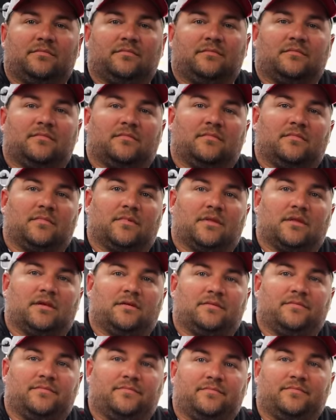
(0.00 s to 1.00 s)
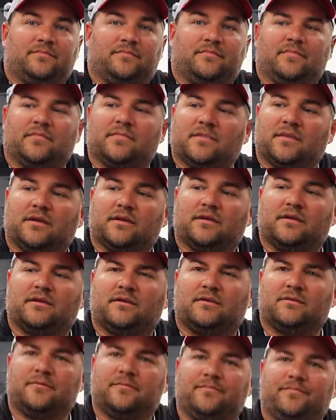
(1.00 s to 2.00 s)
There you go. Still no
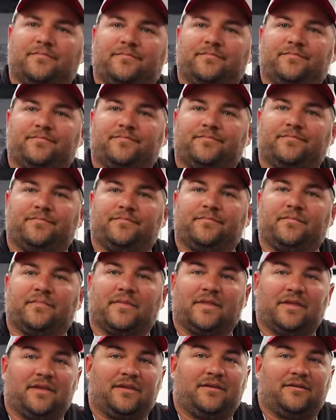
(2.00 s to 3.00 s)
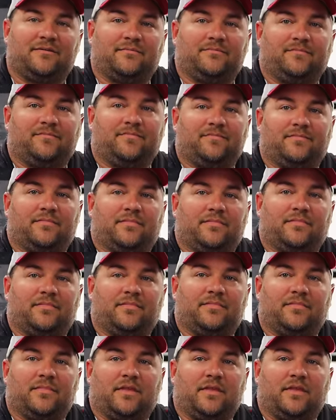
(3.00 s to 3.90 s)
word on when the shipment's coming in?